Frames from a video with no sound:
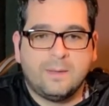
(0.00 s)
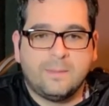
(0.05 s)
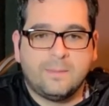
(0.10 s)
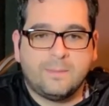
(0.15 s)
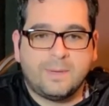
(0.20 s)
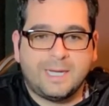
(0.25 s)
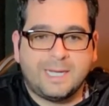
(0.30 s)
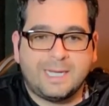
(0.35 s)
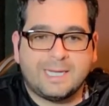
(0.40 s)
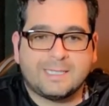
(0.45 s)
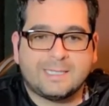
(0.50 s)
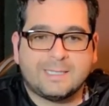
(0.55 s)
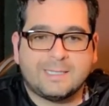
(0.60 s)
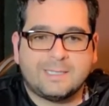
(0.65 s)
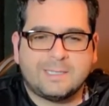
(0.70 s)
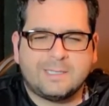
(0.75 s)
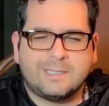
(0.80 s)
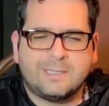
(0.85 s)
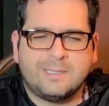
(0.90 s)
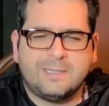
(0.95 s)
My guess
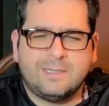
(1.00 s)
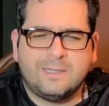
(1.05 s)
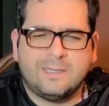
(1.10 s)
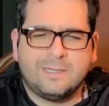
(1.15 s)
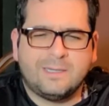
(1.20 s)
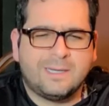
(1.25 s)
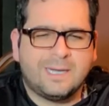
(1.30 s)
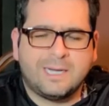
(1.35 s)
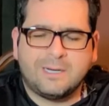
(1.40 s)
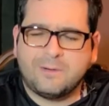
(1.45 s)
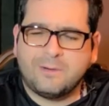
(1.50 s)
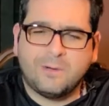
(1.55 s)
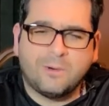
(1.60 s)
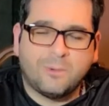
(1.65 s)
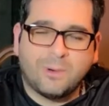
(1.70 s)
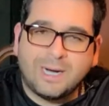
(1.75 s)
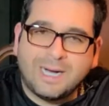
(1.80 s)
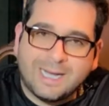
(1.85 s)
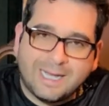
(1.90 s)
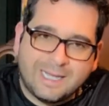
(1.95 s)
is, I don't know
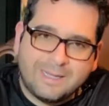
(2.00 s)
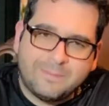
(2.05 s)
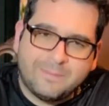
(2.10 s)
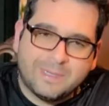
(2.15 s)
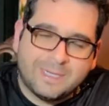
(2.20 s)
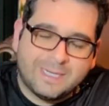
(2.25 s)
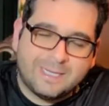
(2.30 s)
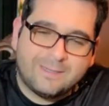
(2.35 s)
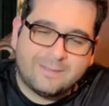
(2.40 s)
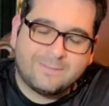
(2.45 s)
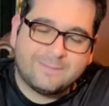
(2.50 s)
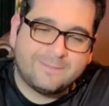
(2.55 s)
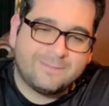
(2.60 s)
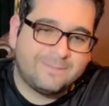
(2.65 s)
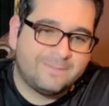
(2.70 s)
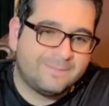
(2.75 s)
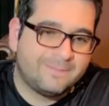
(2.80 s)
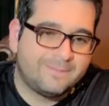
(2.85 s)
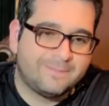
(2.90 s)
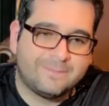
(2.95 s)
why, but
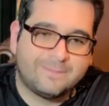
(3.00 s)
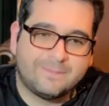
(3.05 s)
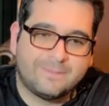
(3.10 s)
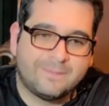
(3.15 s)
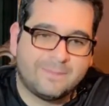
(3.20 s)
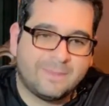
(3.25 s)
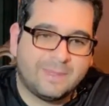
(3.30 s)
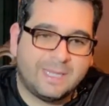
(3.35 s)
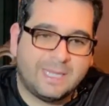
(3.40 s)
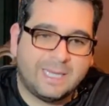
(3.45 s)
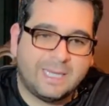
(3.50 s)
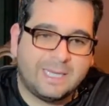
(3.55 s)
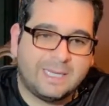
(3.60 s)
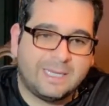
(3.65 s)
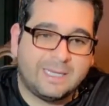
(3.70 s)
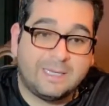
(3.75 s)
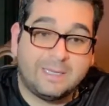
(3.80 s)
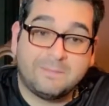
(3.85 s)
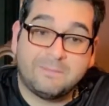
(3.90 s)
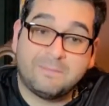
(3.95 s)

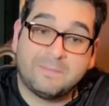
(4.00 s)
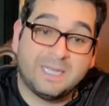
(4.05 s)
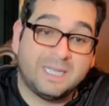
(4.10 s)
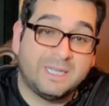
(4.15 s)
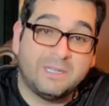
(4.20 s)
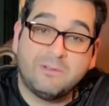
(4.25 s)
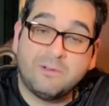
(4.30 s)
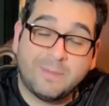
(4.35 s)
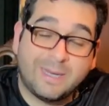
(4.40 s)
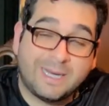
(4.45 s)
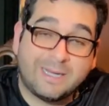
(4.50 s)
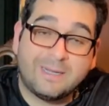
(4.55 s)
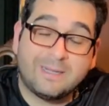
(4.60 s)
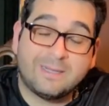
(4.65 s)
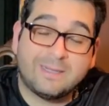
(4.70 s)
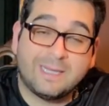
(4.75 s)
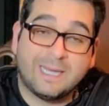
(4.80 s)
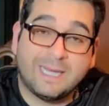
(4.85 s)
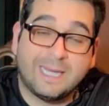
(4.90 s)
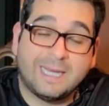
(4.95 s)
they knew about
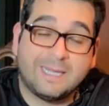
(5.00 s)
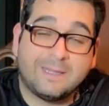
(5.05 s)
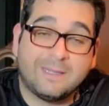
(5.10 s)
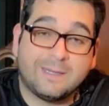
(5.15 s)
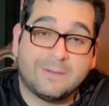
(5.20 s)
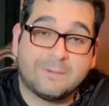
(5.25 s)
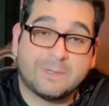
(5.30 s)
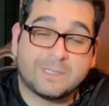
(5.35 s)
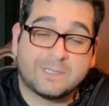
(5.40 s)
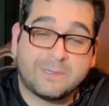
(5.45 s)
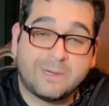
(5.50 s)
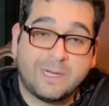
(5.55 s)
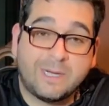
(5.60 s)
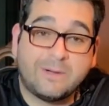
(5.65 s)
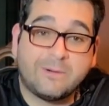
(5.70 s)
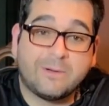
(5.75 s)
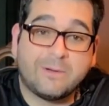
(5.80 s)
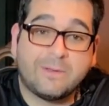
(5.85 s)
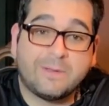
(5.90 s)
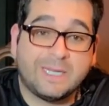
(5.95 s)
it. They had the
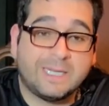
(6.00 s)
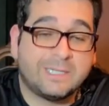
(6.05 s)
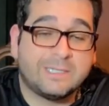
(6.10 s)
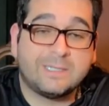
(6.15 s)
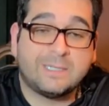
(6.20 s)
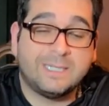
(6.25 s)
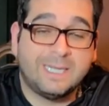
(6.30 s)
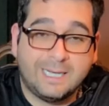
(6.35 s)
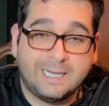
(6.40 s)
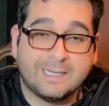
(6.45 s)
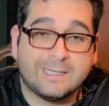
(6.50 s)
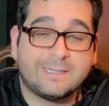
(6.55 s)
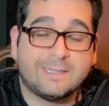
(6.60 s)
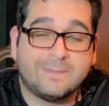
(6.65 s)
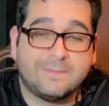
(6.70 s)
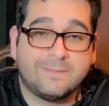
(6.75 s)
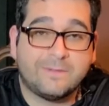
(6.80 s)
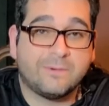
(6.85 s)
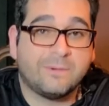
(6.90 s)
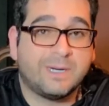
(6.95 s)
restraining order. They just
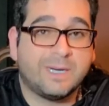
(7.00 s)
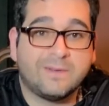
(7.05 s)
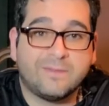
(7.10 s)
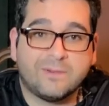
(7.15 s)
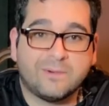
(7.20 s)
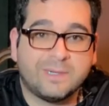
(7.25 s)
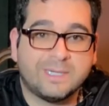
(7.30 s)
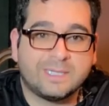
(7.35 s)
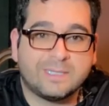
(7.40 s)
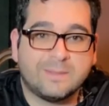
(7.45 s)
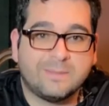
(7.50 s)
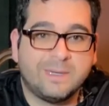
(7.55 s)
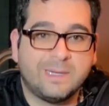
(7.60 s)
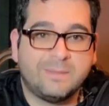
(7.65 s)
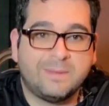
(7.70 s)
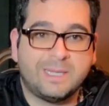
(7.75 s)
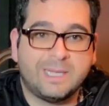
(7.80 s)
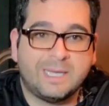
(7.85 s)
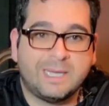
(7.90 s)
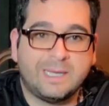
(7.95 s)
didn't, for whatever reason.
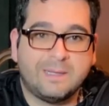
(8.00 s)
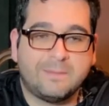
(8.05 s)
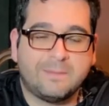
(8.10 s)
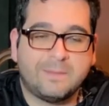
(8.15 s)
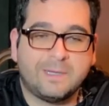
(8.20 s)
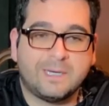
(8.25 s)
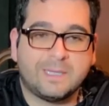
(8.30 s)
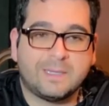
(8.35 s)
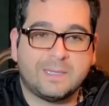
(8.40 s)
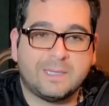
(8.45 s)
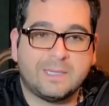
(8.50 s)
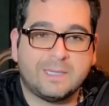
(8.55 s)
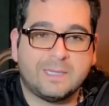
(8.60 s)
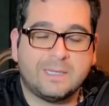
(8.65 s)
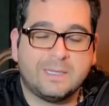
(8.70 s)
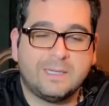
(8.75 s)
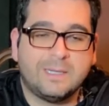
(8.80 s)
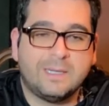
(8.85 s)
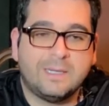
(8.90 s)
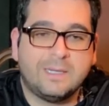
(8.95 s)
Maybe they thought
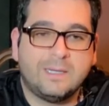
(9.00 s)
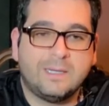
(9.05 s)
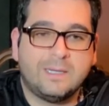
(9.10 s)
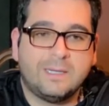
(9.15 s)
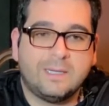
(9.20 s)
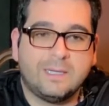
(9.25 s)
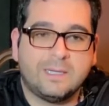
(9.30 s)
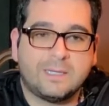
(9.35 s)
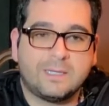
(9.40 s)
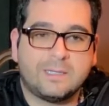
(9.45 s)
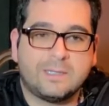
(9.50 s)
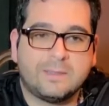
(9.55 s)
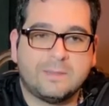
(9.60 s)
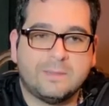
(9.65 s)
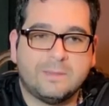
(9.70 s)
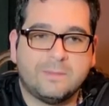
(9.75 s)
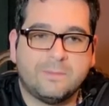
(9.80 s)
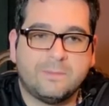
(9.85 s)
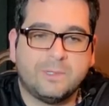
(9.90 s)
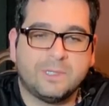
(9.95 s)
that it
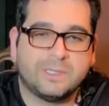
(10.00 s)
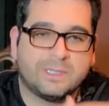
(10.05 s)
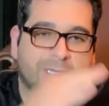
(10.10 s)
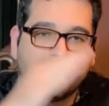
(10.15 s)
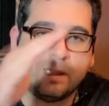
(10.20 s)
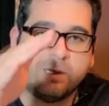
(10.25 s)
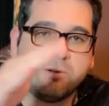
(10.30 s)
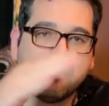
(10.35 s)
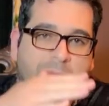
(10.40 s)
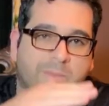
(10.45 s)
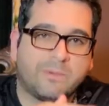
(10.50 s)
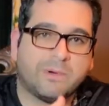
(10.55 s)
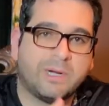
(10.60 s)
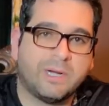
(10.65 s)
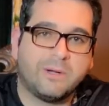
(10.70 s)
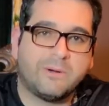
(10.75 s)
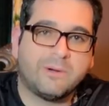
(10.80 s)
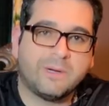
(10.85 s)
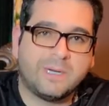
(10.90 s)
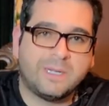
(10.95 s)
was a lower
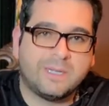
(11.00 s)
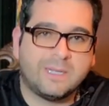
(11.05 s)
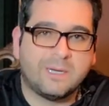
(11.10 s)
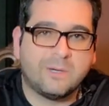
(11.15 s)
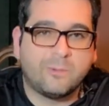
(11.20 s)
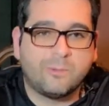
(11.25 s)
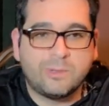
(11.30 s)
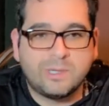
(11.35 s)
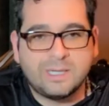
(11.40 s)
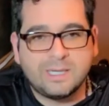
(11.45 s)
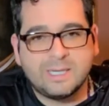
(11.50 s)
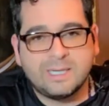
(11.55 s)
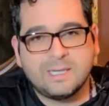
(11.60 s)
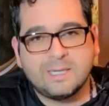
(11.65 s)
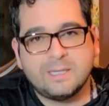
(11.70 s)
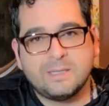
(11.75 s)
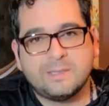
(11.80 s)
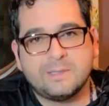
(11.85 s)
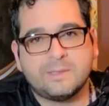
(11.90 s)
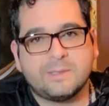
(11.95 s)
priority than it
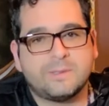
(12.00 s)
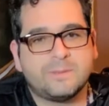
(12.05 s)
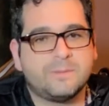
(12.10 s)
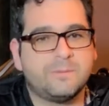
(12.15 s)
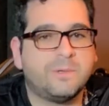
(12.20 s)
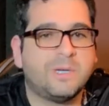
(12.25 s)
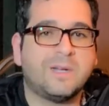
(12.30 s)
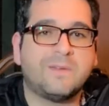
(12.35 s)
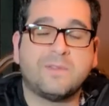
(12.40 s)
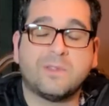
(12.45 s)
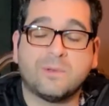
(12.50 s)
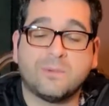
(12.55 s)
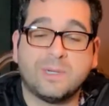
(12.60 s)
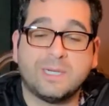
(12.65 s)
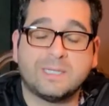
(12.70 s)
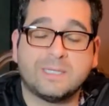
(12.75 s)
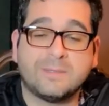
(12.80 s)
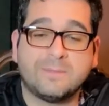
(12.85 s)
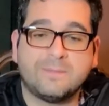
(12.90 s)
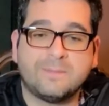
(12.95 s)
was. Whatever the
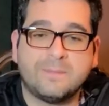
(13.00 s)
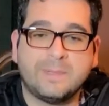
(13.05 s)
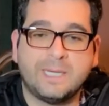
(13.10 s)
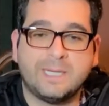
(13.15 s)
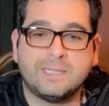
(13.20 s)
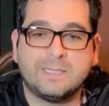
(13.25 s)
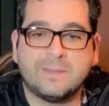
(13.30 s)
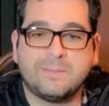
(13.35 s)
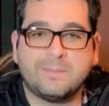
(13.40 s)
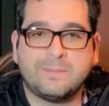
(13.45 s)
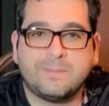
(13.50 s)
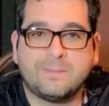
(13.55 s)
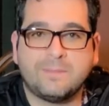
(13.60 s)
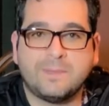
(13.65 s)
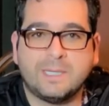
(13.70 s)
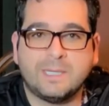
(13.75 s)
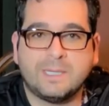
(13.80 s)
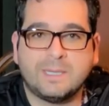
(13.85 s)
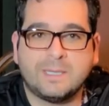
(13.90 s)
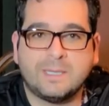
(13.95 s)
reason, ends up
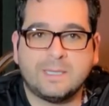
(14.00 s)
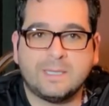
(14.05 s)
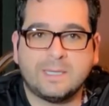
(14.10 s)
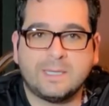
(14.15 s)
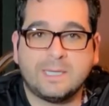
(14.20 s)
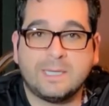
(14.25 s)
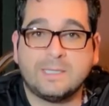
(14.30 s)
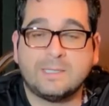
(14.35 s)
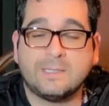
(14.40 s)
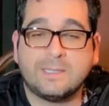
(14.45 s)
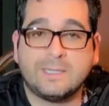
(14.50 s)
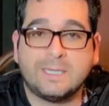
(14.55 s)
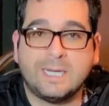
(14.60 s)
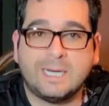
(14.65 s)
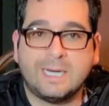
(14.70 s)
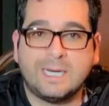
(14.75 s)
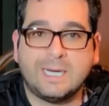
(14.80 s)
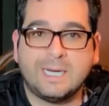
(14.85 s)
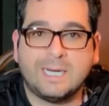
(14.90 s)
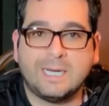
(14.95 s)
that the kids all
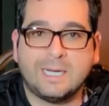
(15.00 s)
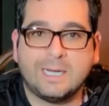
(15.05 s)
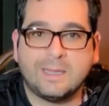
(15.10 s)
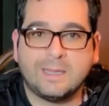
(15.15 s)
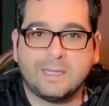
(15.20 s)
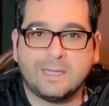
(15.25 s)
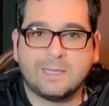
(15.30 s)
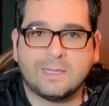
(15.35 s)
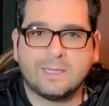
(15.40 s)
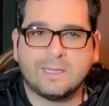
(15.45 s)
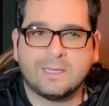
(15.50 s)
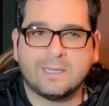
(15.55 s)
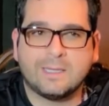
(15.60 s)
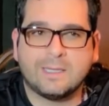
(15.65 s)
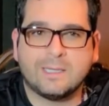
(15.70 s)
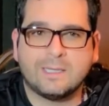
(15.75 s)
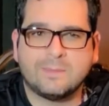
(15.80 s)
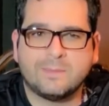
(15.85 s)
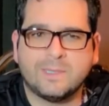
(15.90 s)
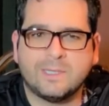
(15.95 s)
die, and I think the
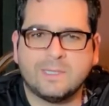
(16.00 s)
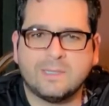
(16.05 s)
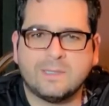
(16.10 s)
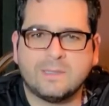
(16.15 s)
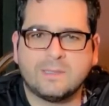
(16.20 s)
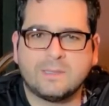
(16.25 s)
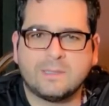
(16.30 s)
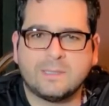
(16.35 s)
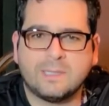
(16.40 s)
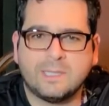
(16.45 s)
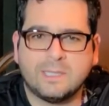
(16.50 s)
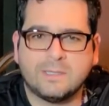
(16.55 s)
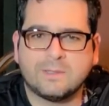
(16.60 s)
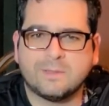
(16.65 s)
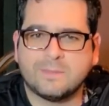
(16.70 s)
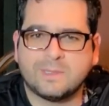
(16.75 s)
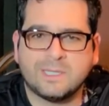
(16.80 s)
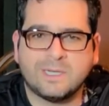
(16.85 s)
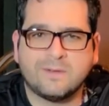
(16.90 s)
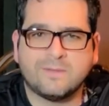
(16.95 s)
husband kills
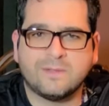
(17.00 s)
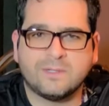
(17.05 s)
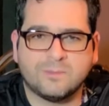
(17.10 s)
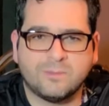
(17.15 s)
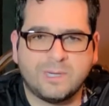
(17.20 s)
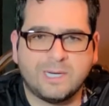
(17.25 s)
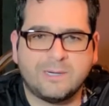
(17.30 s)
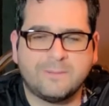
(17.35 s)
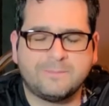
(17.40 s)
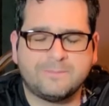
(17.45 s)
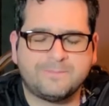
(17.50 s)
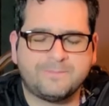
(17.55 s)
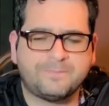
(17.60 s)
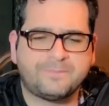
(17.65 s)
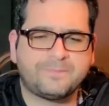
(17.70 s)
himself as well.